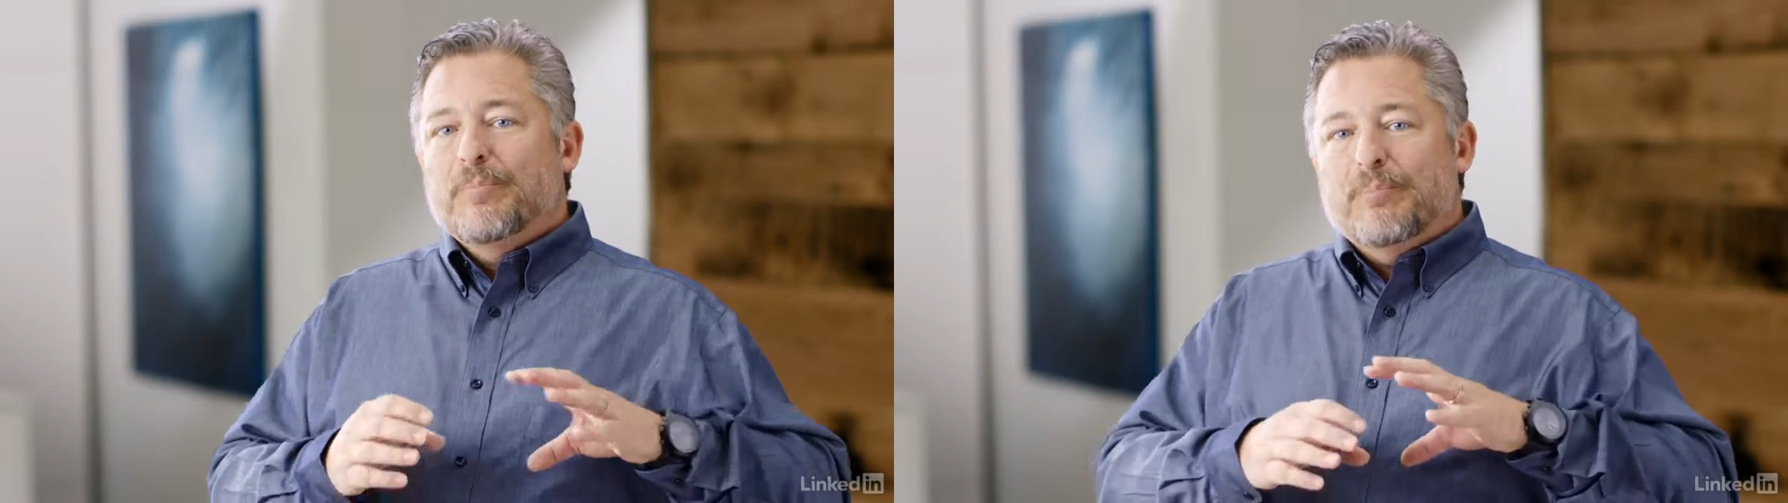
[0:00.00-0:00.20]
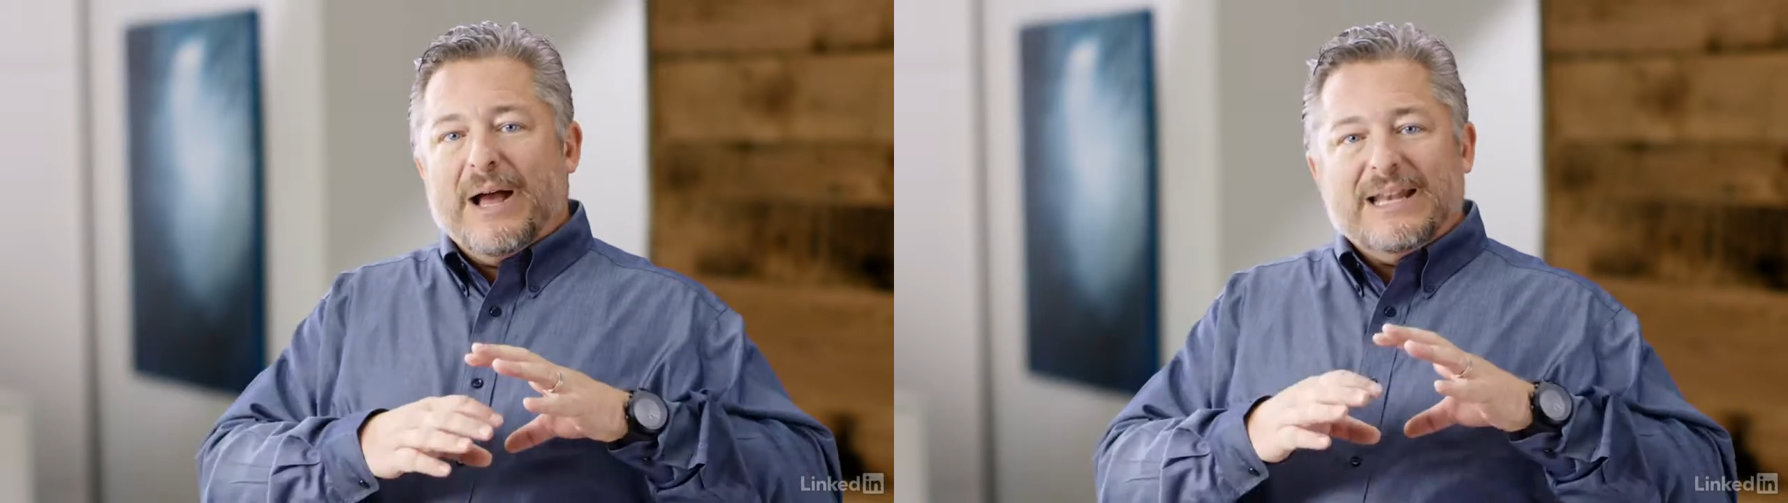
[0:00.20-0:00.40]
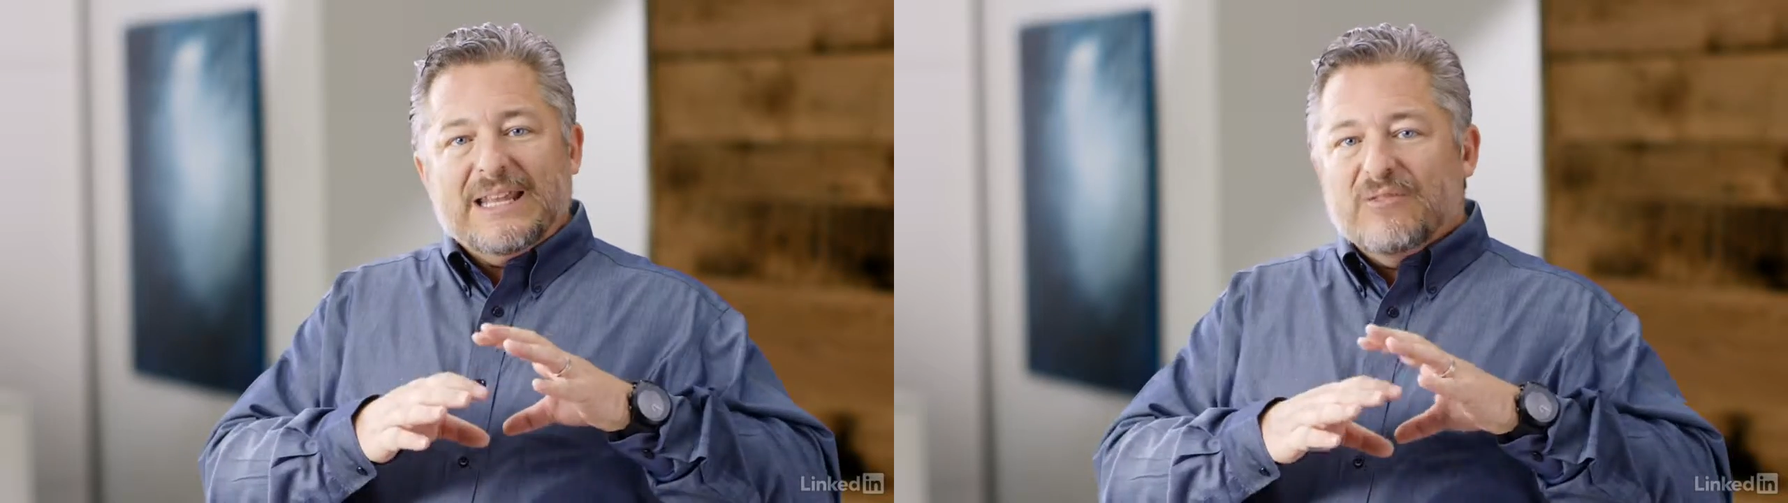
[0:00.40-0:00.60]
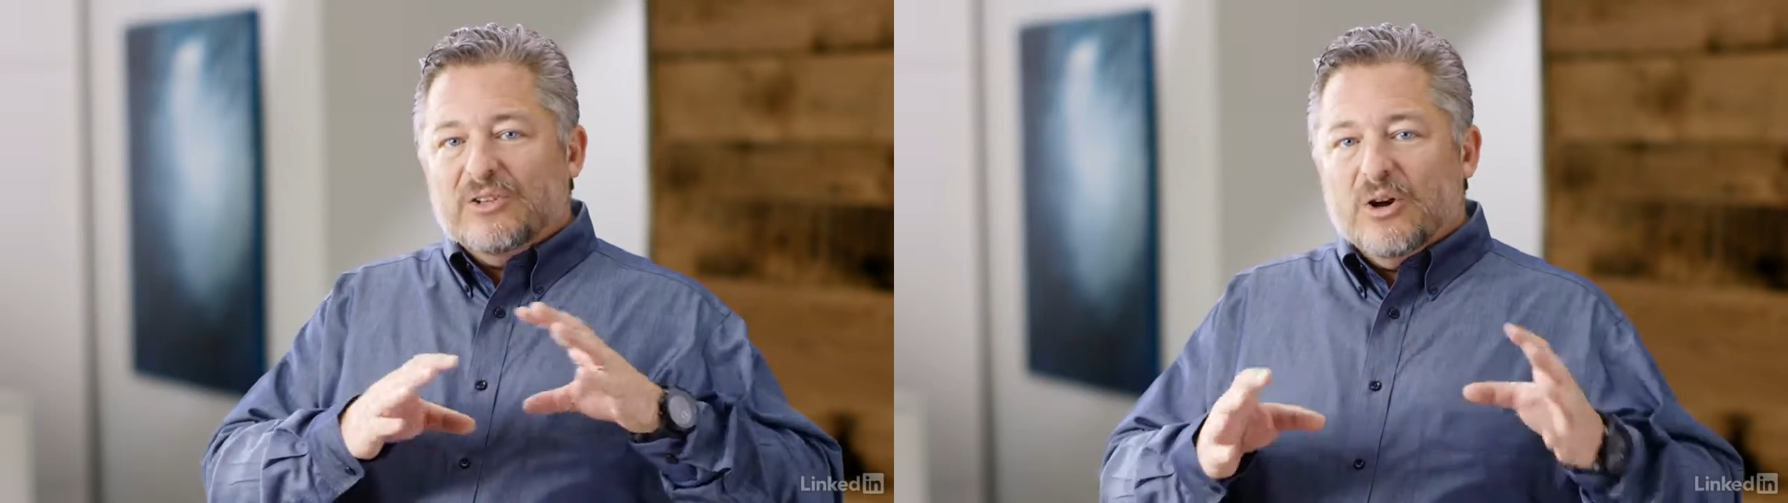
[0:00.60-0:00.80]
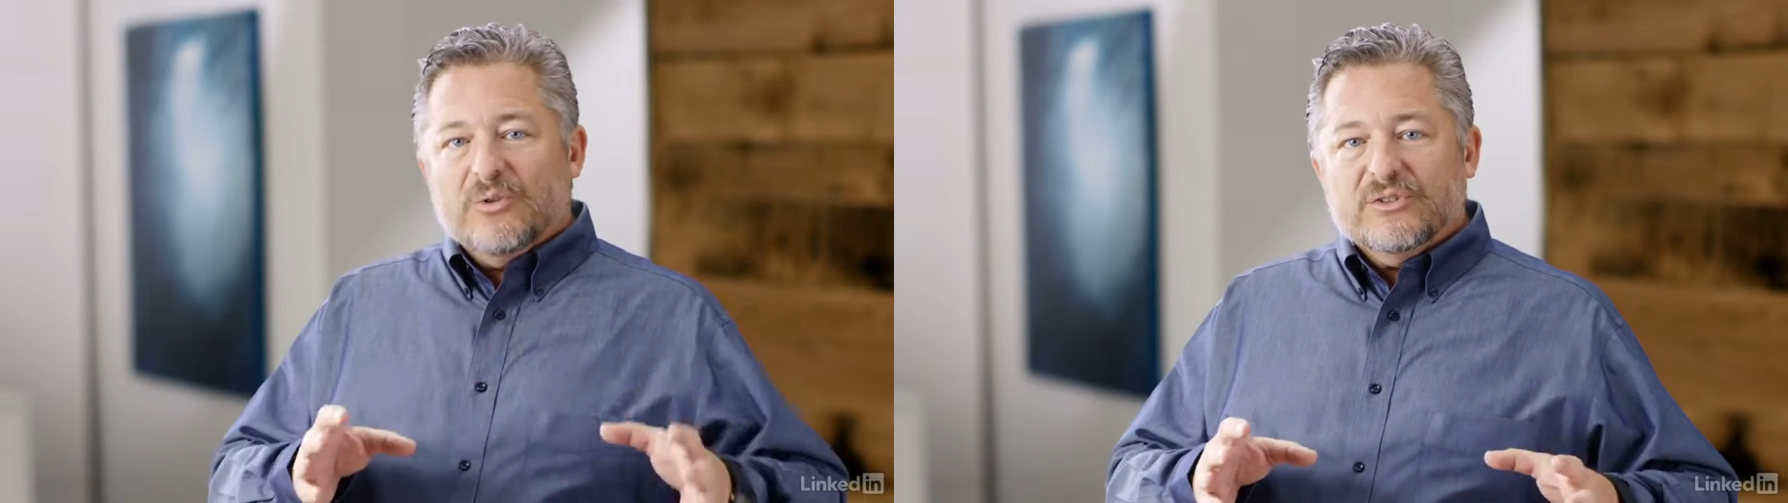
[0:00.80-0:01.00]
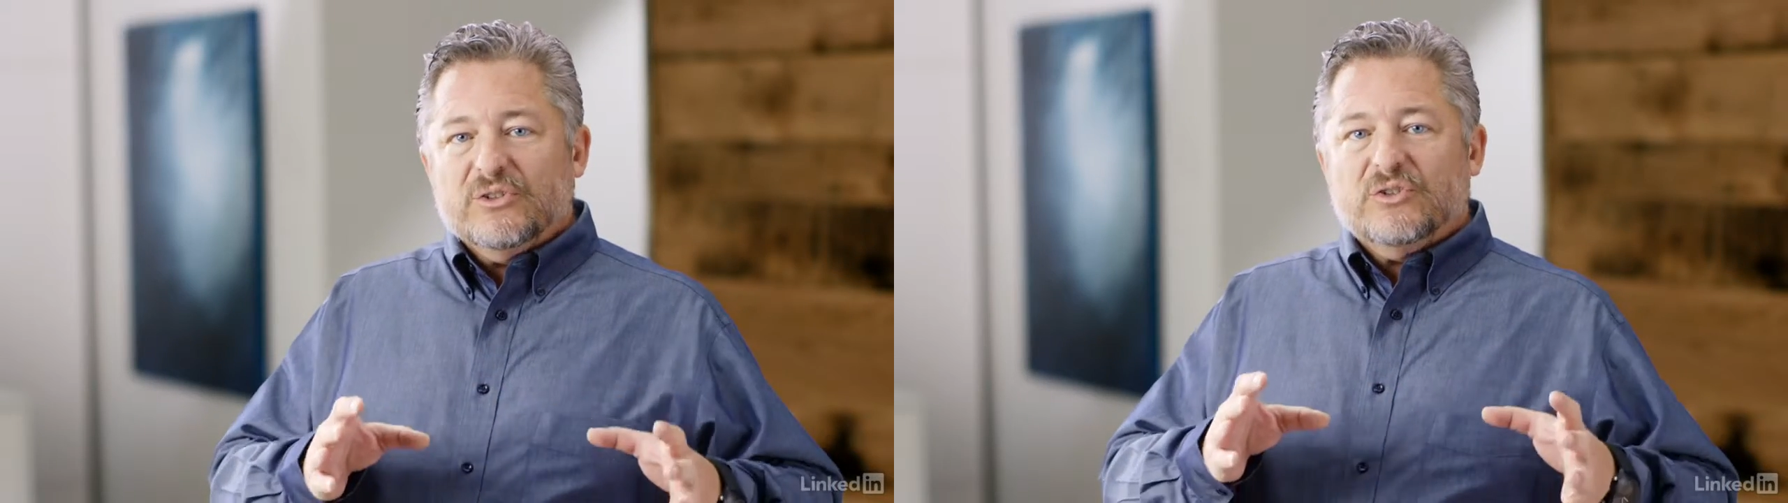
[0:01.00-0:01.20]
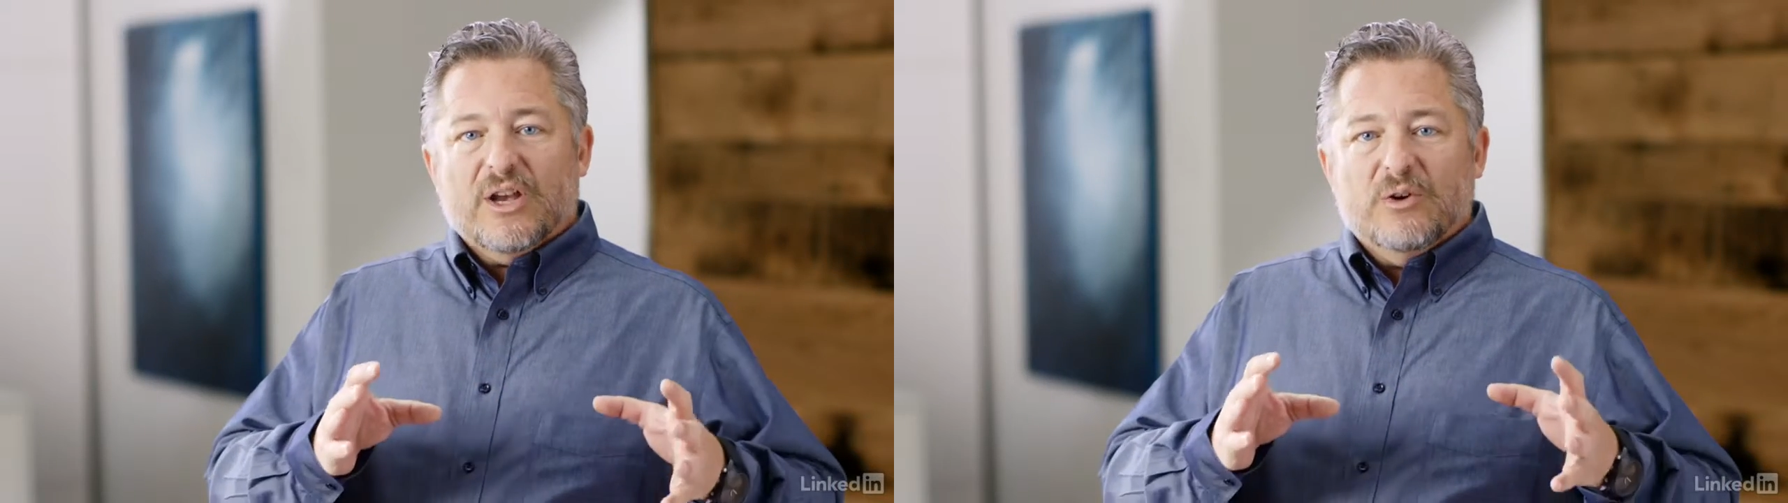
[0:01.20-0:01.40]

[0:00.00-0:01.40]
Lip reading: but even though this is